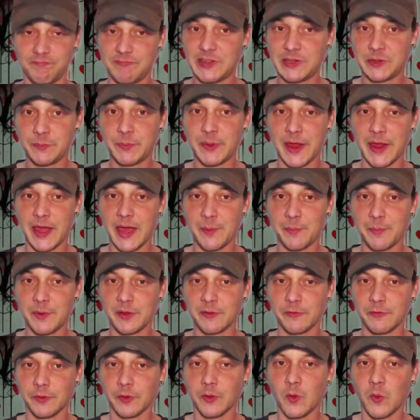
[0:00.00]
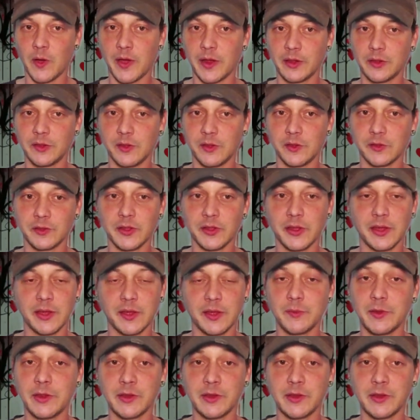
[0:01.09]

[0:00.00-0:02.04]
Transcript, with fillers: it's been happening for quite a long time.